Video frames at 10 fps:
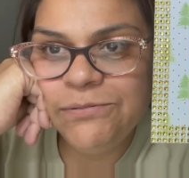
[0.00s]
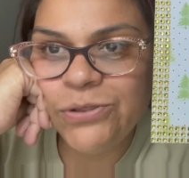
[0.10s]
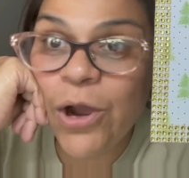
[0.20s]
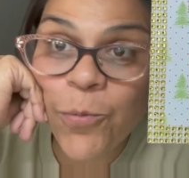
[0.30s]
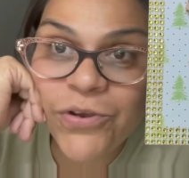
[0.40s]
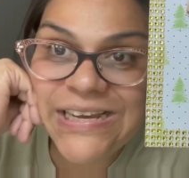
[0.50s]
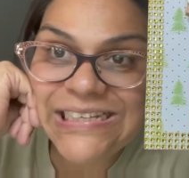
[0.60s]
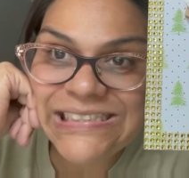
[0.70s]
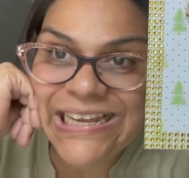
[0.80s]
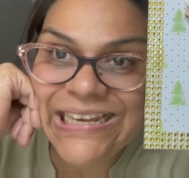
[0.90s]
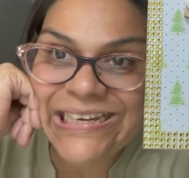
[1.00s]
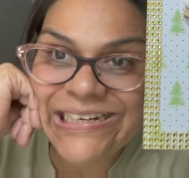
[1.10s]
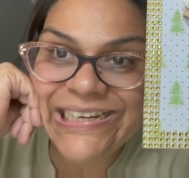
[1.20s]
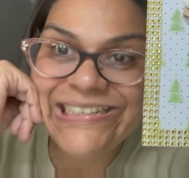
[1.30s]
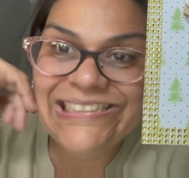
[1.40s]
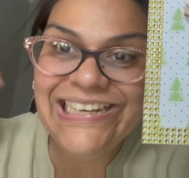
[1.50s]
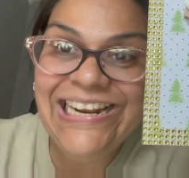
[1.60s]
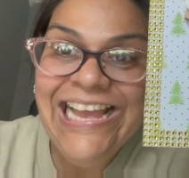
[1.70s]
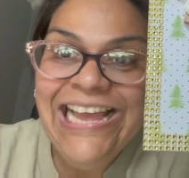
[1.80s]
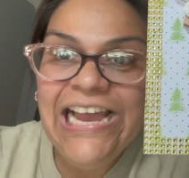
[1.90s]
So I hope you guys like it. Like I
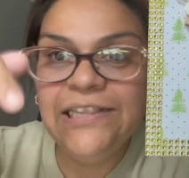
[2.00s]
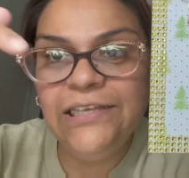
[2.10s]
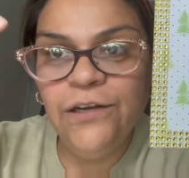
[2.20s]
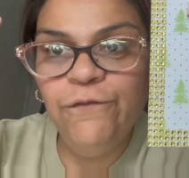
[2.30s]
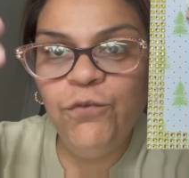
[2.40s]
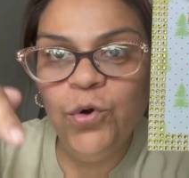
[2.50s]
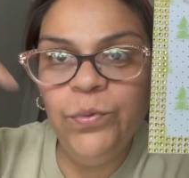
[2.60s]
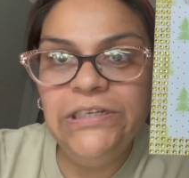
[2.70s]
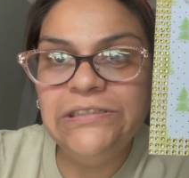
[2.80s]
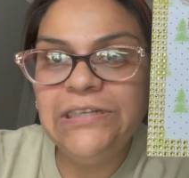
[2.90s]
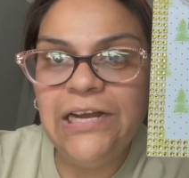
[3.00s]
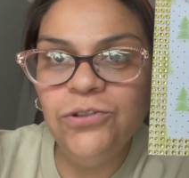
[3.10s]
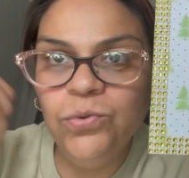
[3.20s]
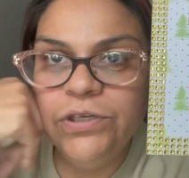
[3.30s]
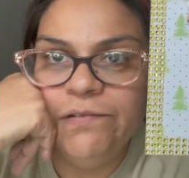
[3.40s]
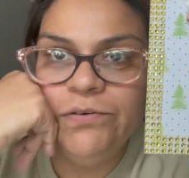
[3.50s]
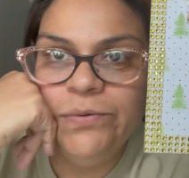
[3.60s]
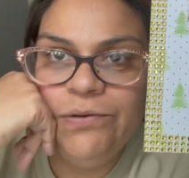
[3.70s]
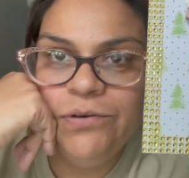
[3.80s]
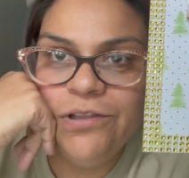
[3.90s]
said, at the end of 4 weeks, I'll do a
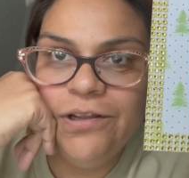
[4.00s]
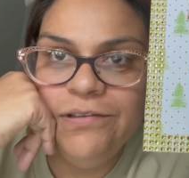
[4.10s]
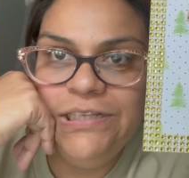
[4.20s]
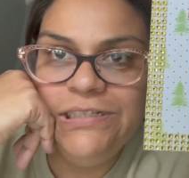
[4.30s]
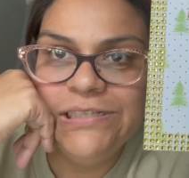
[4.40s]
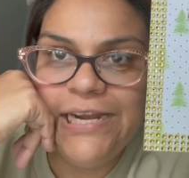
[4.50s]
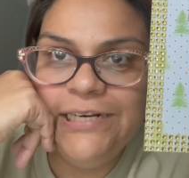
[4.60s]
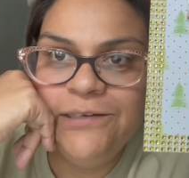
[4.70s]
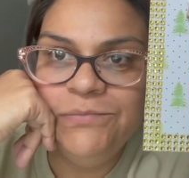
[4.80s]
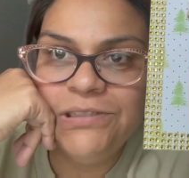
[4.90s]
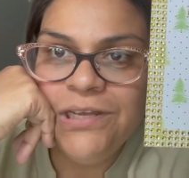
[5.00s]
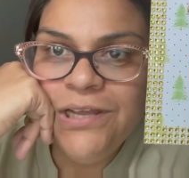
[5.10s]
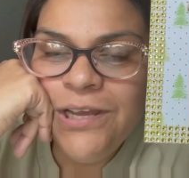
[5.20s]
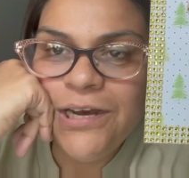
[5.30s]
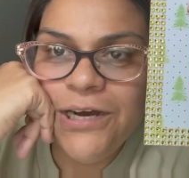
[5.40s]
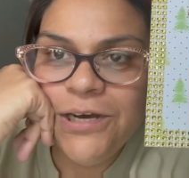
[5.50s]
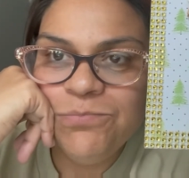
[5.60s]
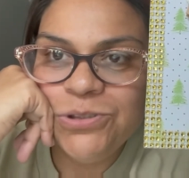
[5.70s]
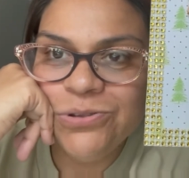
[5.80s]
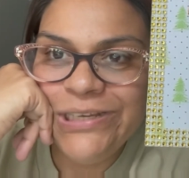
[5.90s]
giveaway with all of these items.
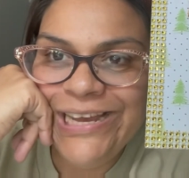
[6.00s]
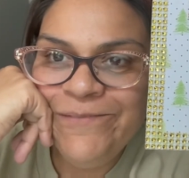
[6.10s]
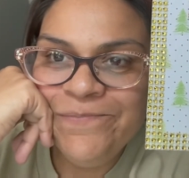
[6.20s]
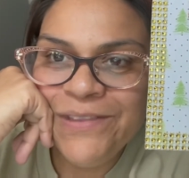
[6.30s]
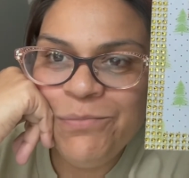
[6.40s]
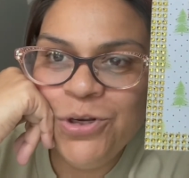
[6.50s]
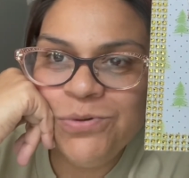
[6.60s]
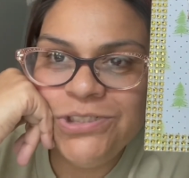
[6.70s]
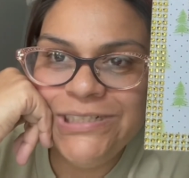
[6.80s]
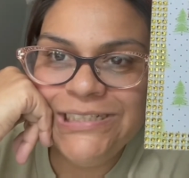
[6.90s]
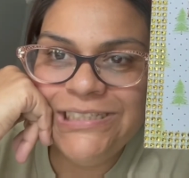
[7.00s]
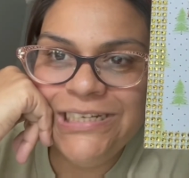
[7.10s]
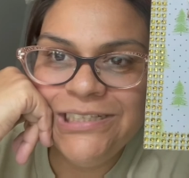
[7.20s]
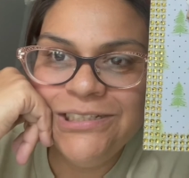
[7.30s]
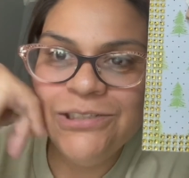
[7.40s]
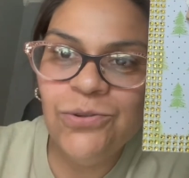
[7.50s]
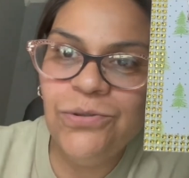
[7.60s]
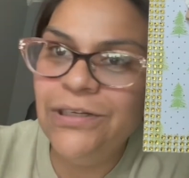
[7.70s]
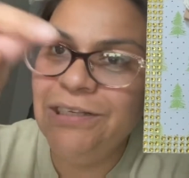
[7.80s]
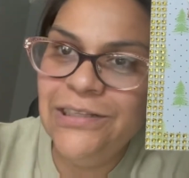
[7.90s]
So yeah, let me know what you guys think in
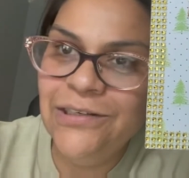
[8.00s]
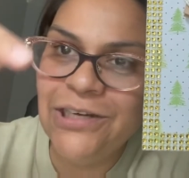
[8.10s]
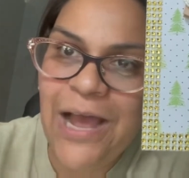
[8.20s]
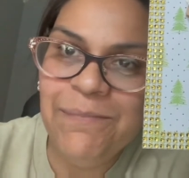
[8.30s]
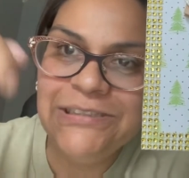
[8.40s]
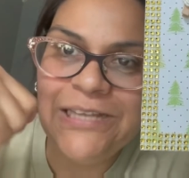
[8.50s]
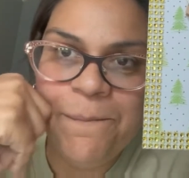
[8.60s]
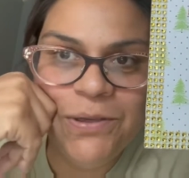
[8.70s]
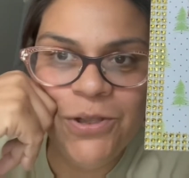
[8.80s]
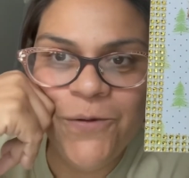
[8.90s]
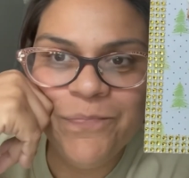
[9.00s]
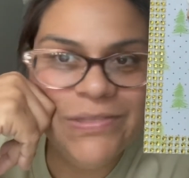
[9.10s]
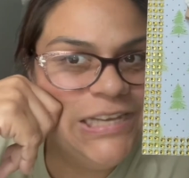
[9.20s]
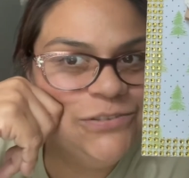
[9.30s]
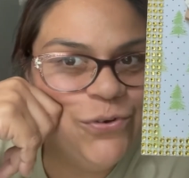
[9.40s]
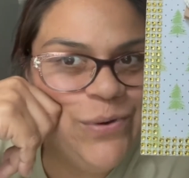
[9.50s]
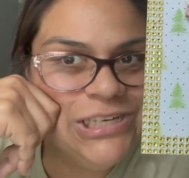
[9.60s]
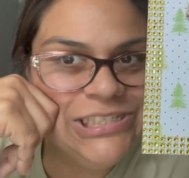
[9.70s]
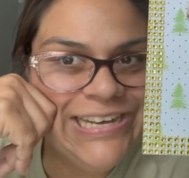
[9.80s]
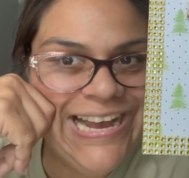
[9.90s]
the comments down below. Thanks for
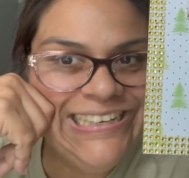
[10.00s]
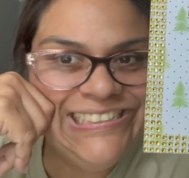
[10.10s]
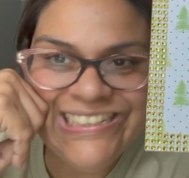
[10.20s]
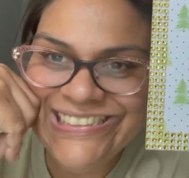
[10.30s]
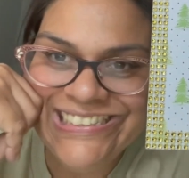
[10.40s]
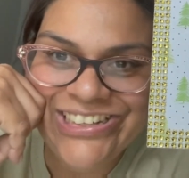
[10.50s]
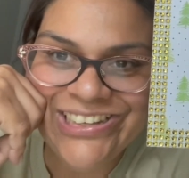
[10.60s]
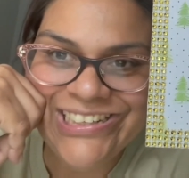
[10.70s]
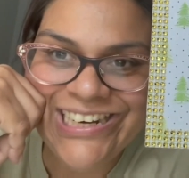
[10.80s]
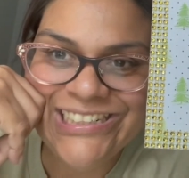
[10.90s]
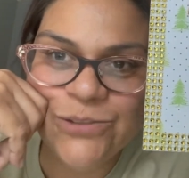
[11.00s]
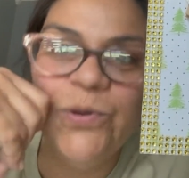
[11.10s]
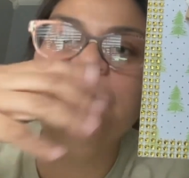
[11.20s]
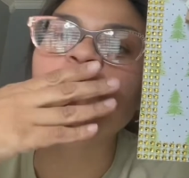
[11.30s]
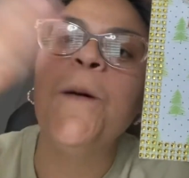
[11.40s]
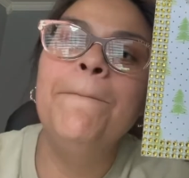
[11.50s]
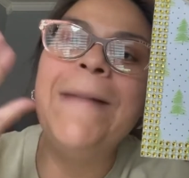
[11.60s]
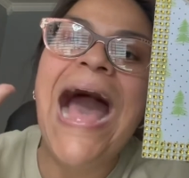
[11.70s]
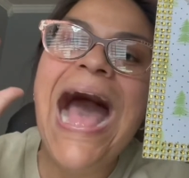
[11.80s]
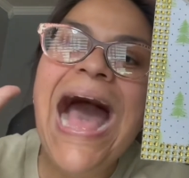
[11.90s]
watching, guys. See you on the next week.
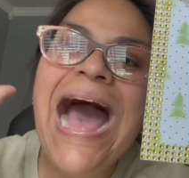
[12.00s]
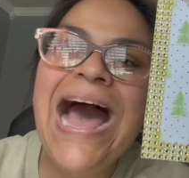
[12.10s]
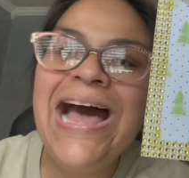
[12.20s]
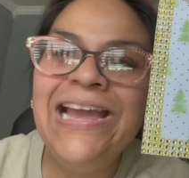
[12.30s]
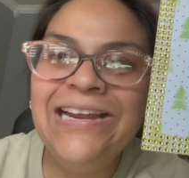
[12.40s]
Bye.